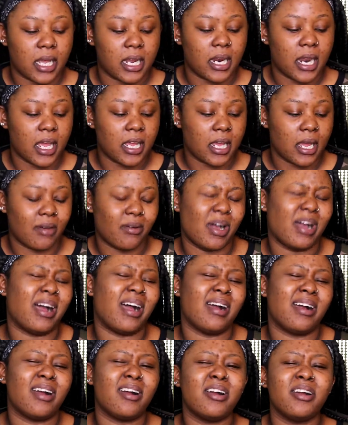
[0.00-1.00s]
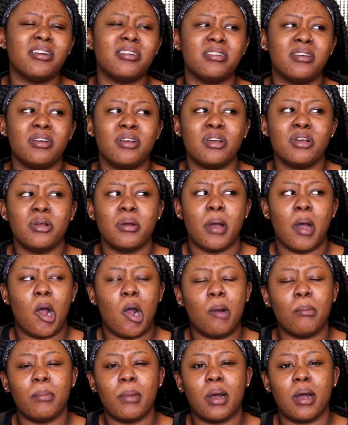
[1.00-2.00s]
I heard
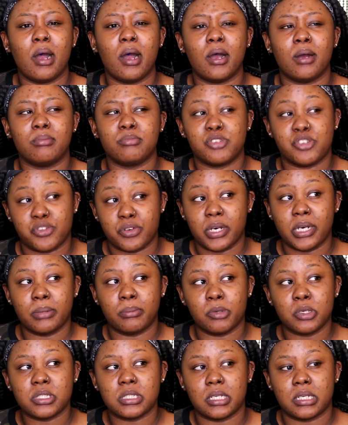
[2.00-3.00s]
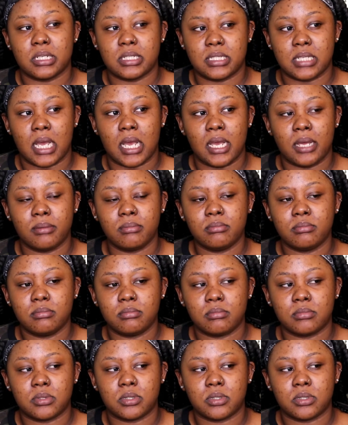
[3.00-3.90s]
Trey most of the time.